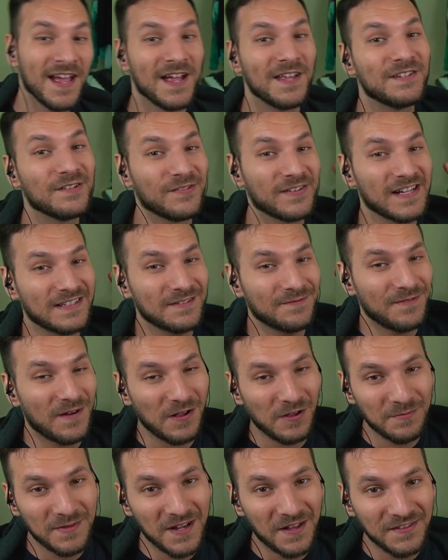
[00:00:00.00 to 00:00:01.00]
Don't forget to
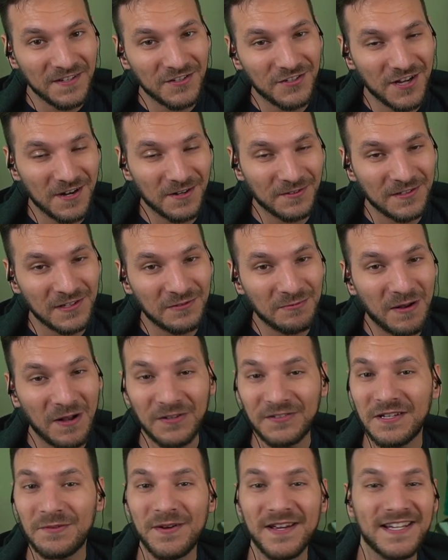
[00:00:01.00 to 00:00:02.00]
follow me on these channels as
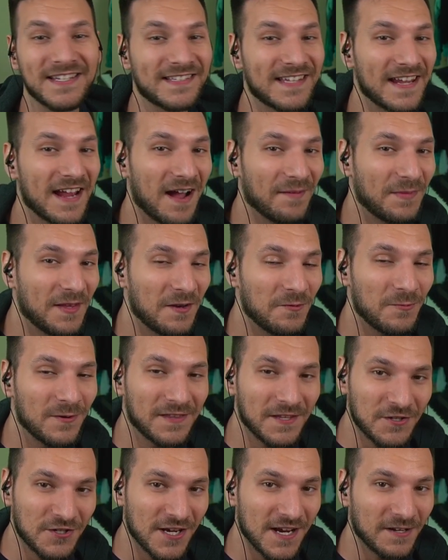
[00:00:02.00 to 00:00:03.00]
well so that way you can stay updated
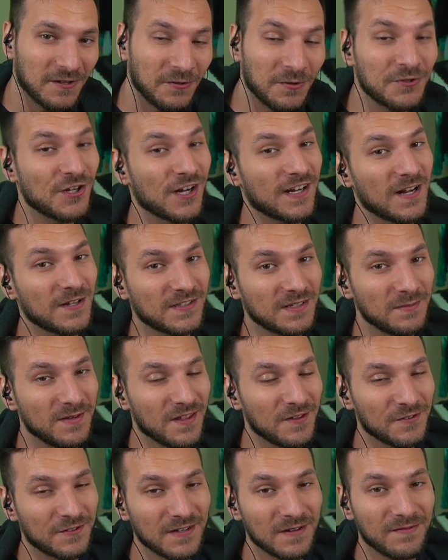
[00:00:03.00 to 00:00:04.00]
with the channel or check out some of
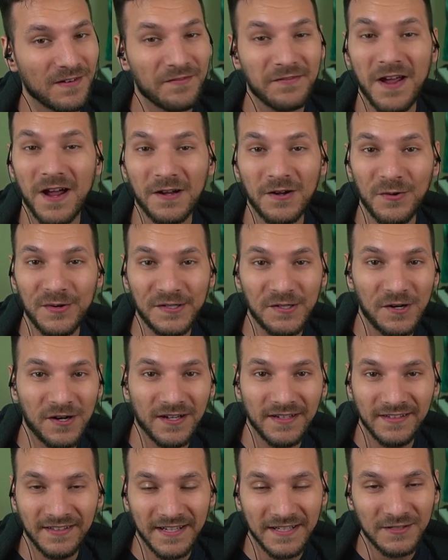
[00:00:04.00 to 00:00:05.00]
the other stuff I've got going
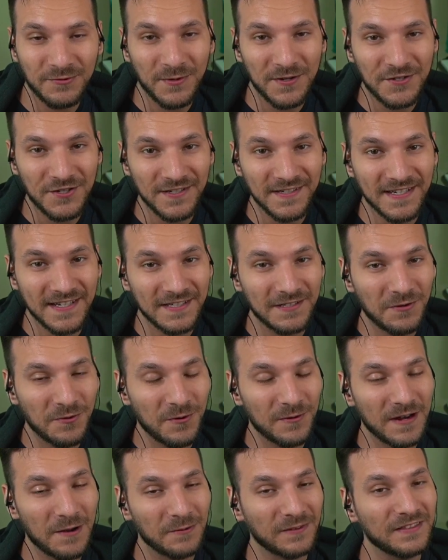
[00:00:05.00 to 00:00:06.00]
on like Twitch and
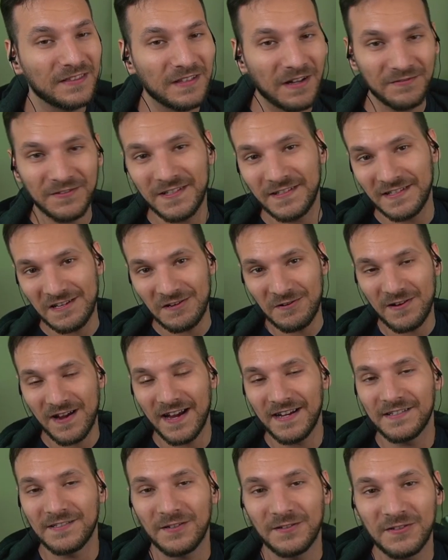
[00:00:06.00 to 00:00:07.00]
Discord. I would love to see you
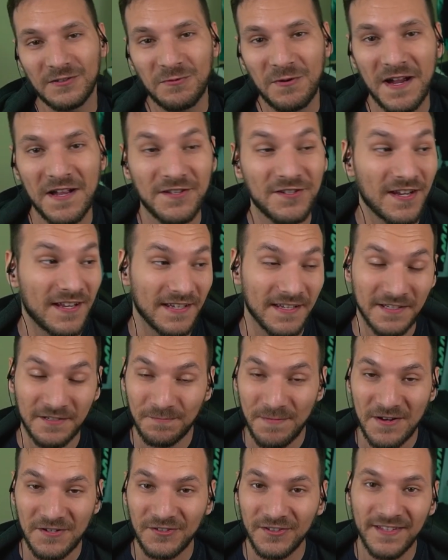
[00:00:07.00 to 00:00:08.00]
guys on Twitch and
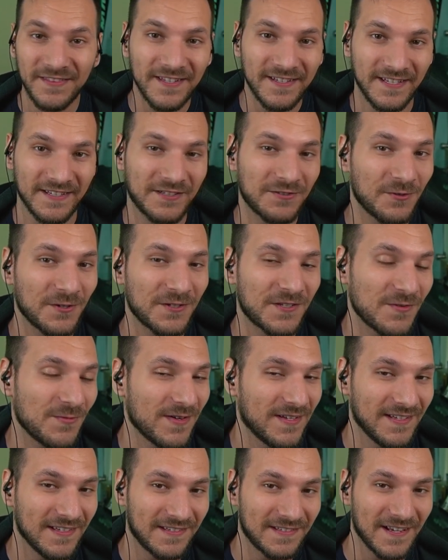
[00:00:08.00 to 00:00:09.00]
especially in the Discord so
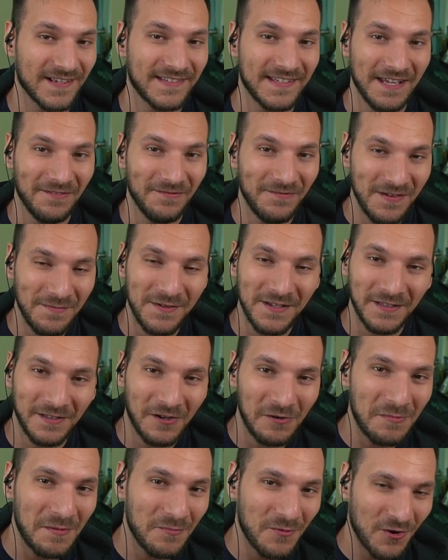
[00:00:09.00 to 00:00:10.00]
we can discuss Amphibia a
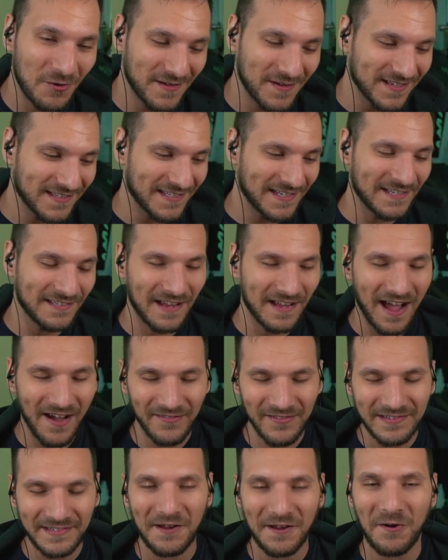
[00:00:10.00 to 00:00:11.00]
little bit more because it is
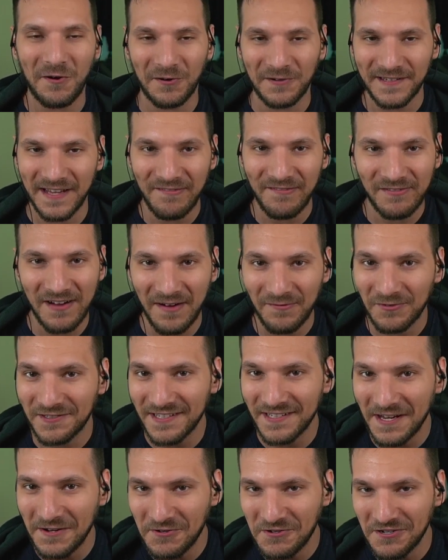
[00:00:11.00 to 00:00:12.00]
obviously hard to have
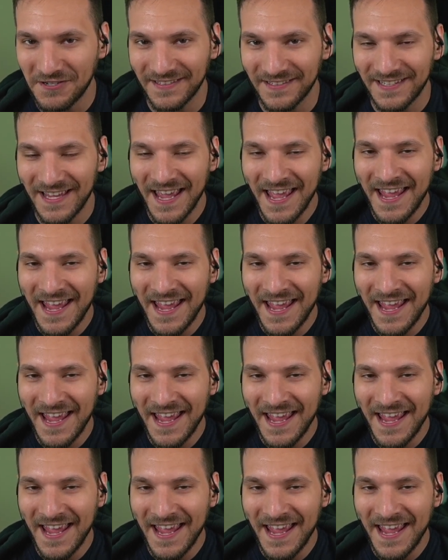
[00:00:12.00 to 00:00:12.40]
conversations